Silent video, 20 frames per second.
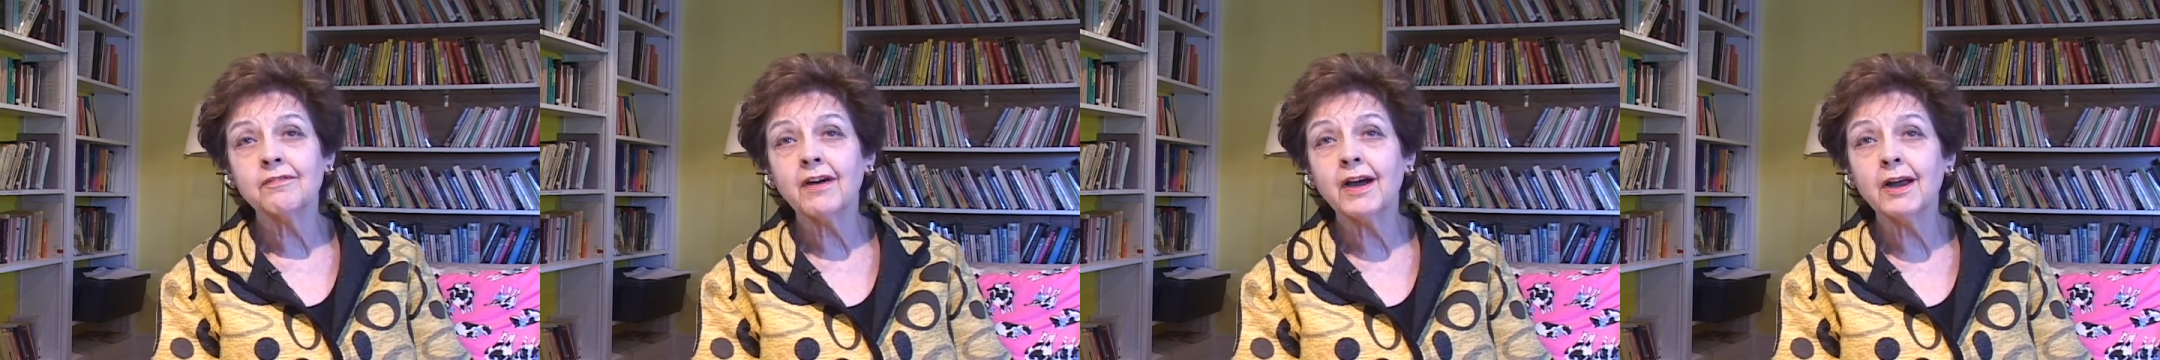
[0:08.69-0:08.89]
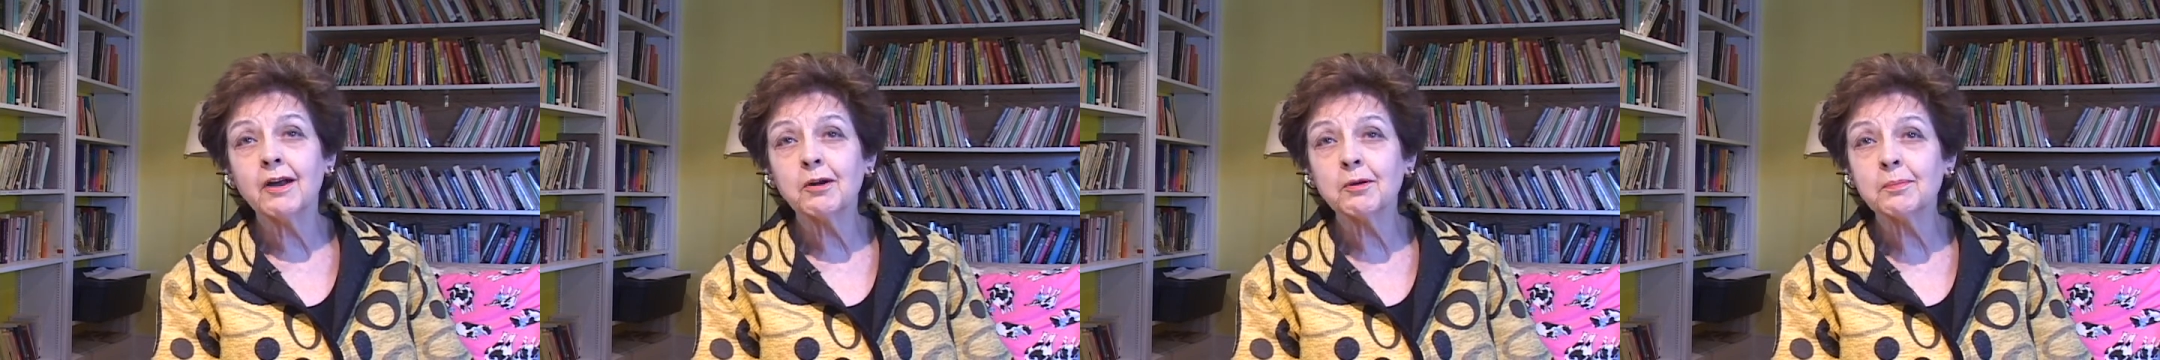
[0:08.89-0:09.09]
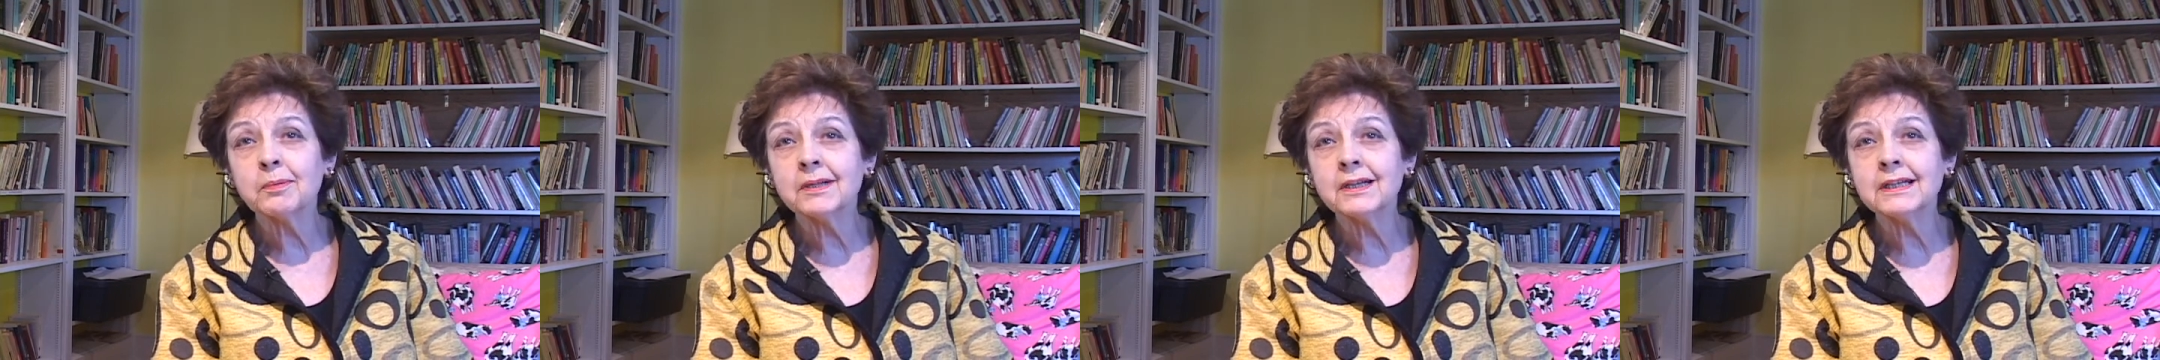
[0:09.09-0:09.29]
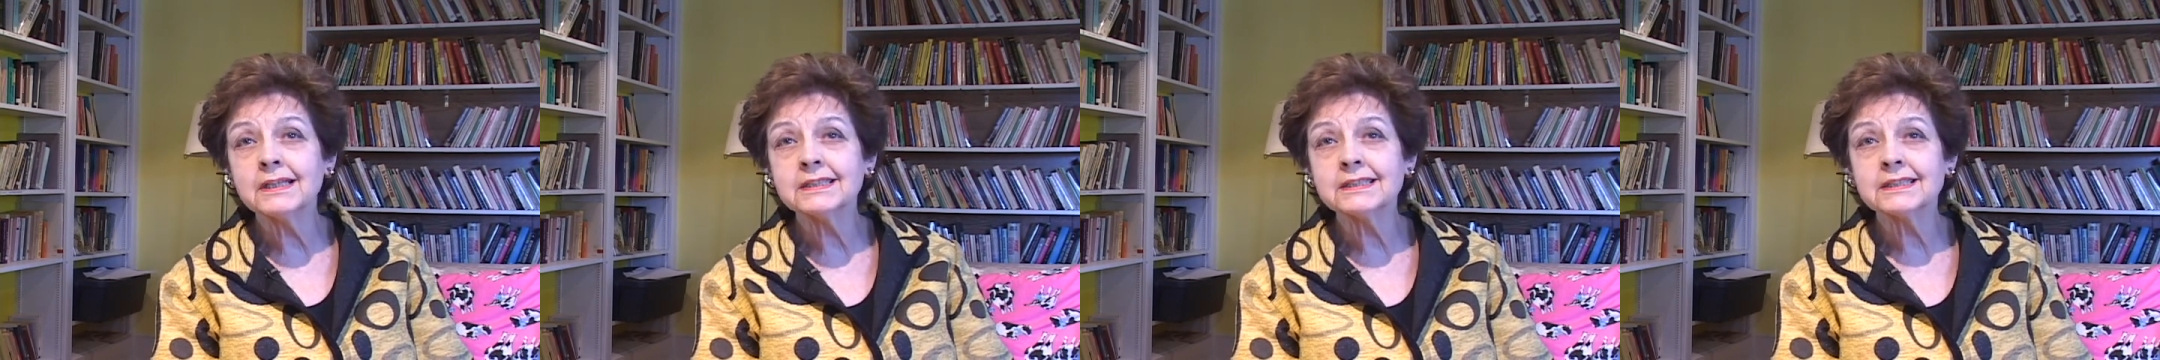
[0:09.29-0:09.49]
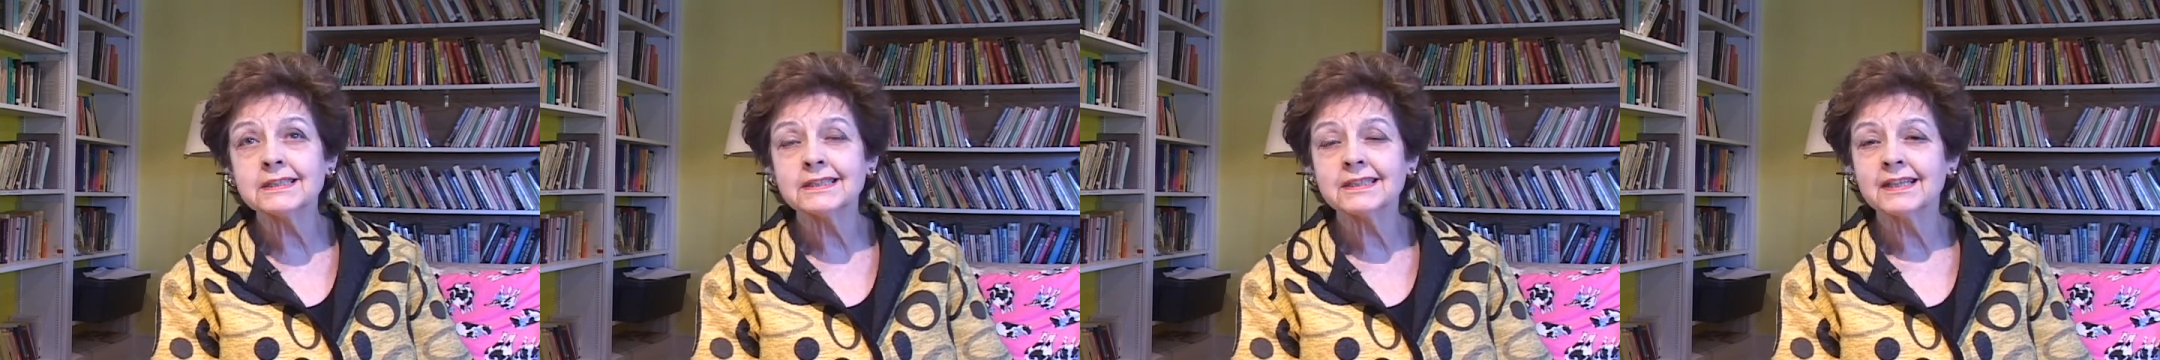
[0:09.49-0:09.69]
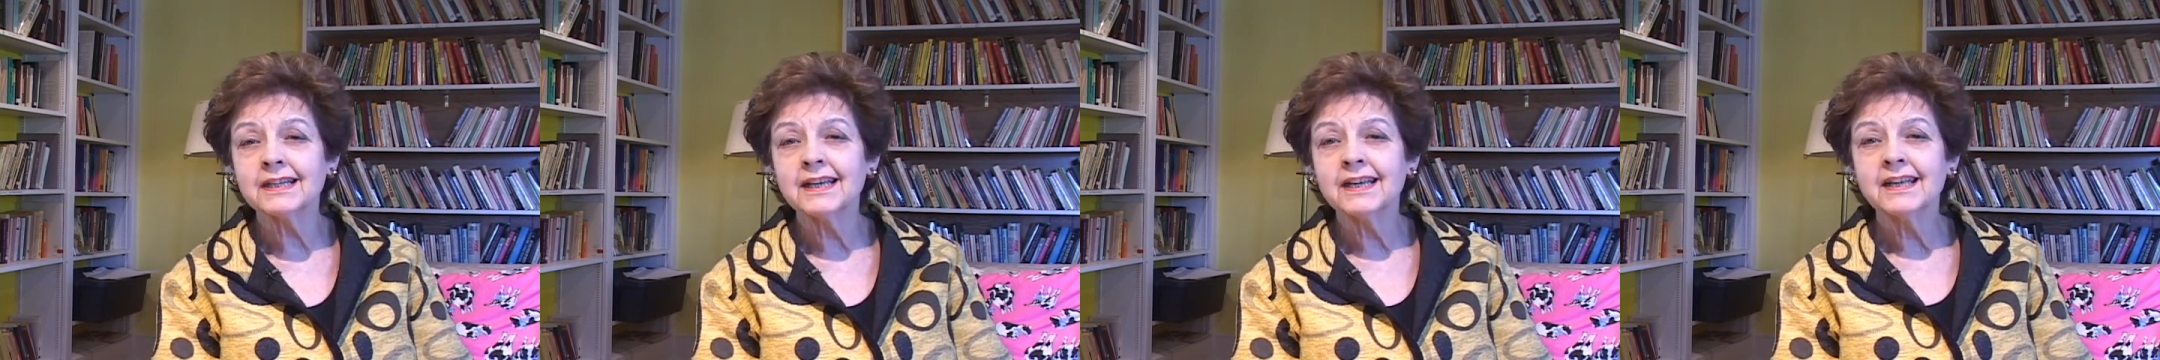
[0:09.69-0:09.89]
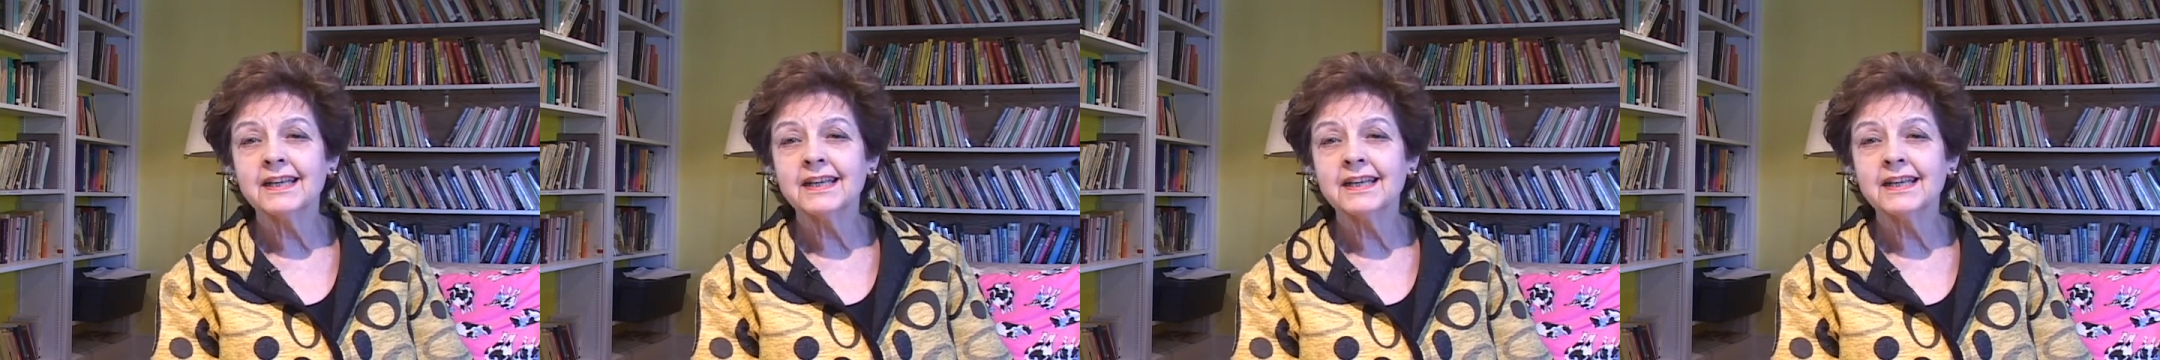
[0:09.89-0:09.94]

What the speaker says: fireplace